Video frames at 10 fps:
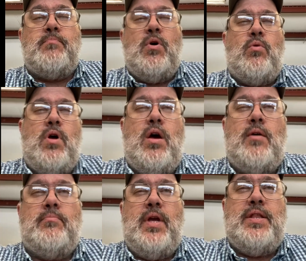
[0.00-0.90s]
But
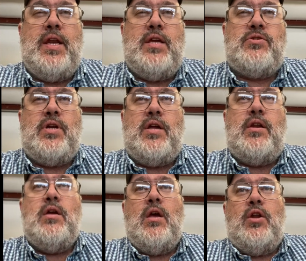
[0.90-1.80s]
and then he
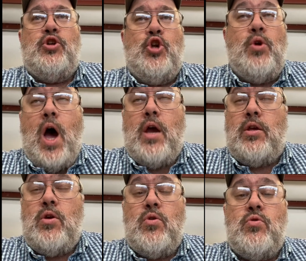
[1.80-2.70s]
said, do not
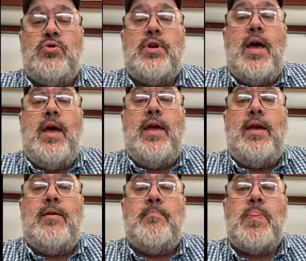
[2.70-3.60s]
use a